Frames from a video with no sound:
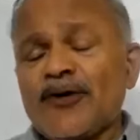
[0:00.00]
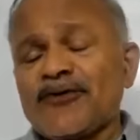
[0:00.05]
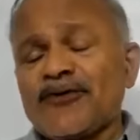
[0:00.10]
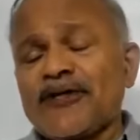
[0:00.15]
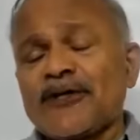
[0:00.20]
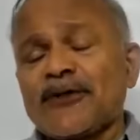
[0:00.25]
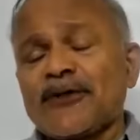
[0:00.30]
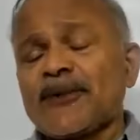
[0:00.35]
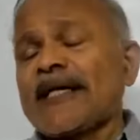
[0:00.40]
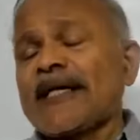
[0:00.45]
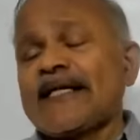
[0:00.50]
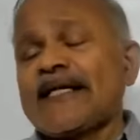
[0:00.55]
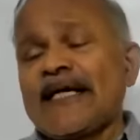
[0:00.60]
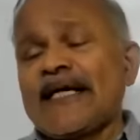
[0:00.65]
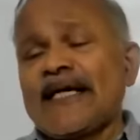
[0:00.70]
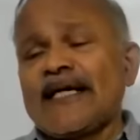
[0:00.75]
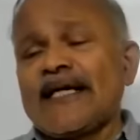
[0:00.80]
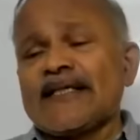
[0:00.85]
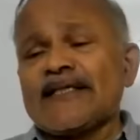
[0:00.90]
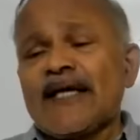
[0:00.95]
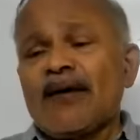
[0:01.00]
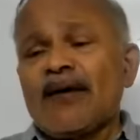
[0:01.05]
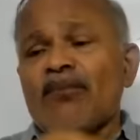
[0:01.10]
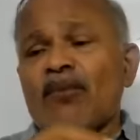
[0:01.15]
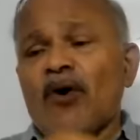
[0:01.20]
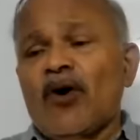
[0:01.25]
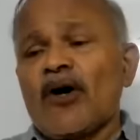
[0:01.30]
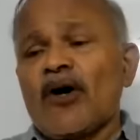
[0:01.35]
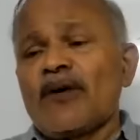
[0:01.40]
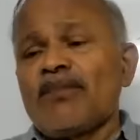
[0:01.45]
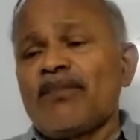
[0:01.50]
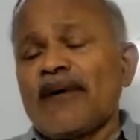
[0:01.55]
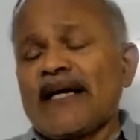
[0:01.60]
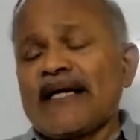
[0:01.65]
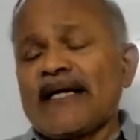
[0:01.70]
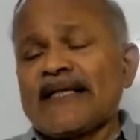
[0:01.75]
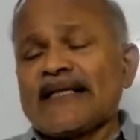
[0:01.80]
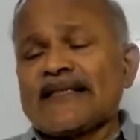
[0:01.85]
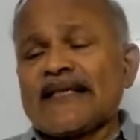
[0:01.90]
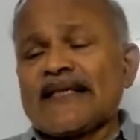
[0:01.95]
therefore the unit is mole per
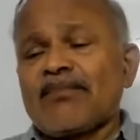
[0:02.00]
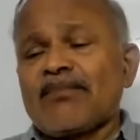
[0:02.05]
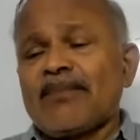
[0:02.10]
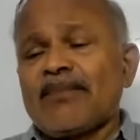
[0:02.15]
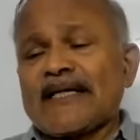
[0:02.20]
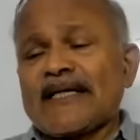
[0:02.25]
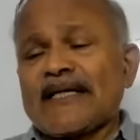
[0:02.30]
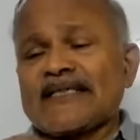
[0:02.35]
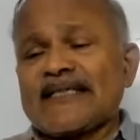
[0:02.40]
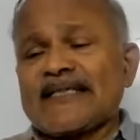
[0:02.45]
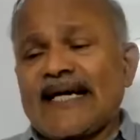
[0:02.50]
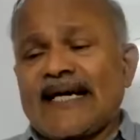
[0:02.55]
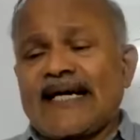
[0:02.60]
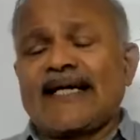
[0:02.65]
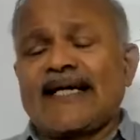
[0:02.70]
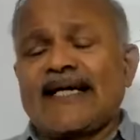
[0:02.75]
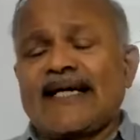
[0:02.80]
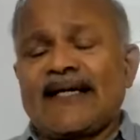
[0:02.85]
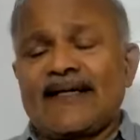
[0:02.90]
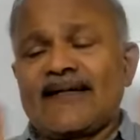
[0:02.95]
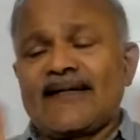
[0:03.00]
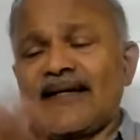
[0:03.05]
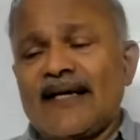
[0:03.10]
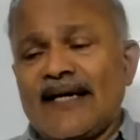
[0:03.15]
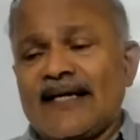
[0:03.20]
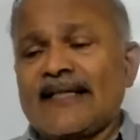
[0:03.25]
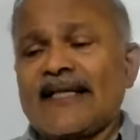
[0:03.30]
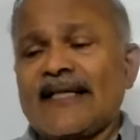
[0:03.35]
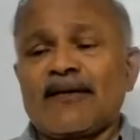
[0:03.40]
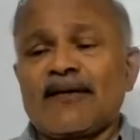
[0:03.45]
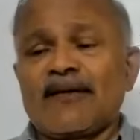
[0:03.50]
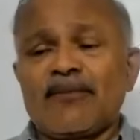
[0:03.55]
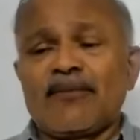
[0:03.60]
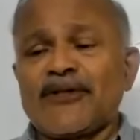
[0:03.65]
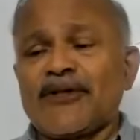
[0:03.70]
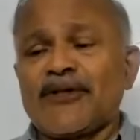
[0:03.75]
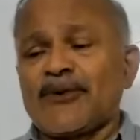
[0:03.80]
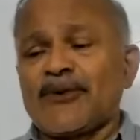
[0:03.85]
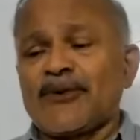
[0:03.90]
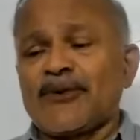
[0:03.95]
liter per second, and that
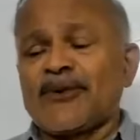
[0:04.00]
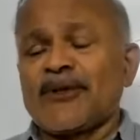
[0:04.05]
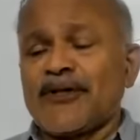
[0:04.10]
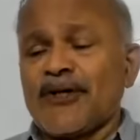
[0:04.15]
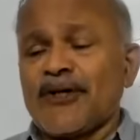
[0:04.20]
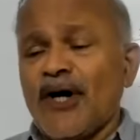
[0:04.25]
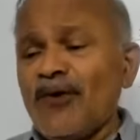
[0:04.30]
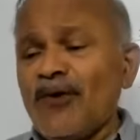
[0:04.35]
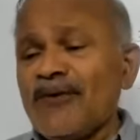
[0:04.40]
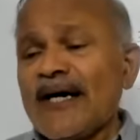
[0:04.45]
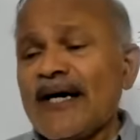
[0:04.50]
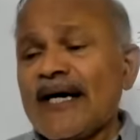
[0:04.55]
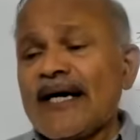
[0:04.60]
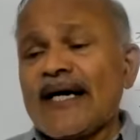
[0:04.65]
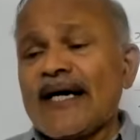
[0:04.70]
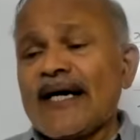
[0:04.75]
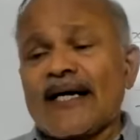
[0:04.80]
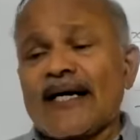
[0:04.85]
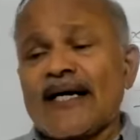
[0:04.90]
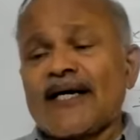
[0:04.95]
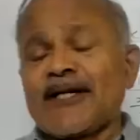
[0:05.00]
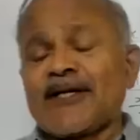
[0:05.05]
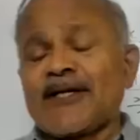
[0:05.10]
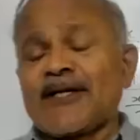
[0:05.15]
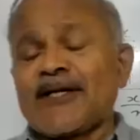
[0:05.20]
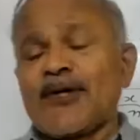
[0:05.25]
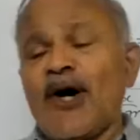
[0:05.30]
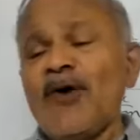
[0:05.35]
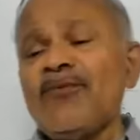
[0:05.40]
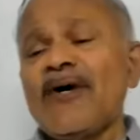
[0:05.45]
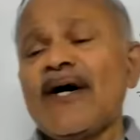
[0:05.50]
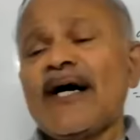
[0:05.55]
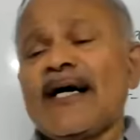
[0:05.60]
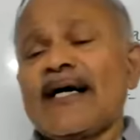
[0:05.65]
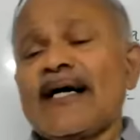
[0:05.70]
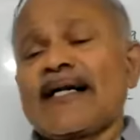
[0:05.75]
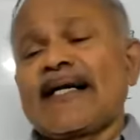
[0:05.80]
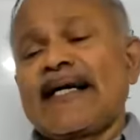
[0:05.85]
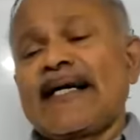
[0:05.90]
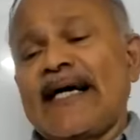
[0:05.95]
about the unit of rate of
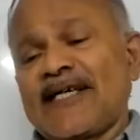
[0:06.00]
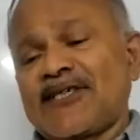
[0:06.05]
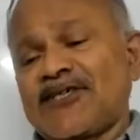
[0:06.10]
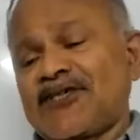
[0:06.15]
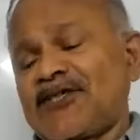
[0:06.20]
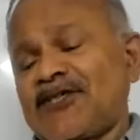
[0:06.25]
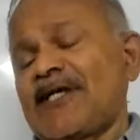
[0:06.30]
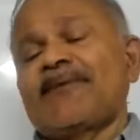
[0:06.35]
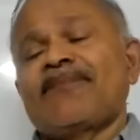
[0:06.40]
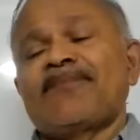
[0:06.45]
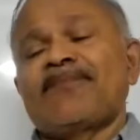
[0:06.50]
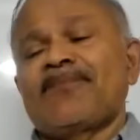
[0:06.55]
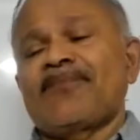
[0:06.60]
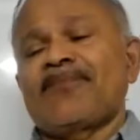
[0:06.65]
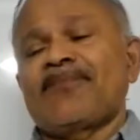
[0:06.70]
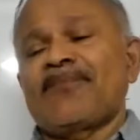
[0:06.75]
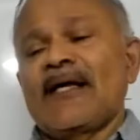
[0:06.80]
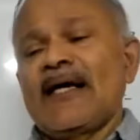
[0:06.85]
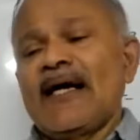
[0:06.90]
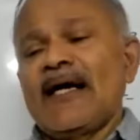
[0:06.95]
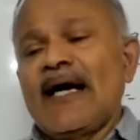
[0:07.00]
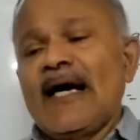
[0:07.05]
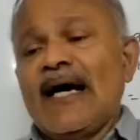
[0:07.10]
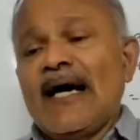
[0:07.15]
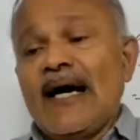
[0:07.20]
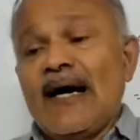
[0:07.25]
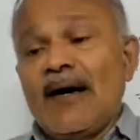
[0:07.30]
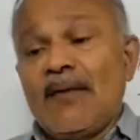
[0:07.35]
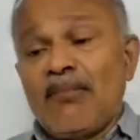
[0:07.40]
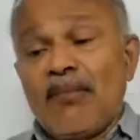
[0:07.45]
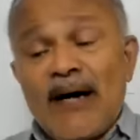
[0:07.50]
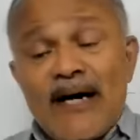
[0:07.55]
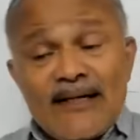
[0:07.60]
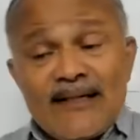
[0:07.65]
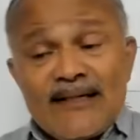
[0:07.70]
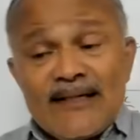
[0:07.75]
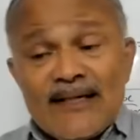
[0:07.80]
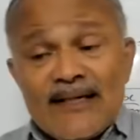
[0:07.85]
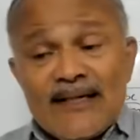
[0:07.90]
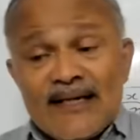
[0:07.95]
reaction.
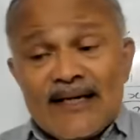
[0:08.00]
But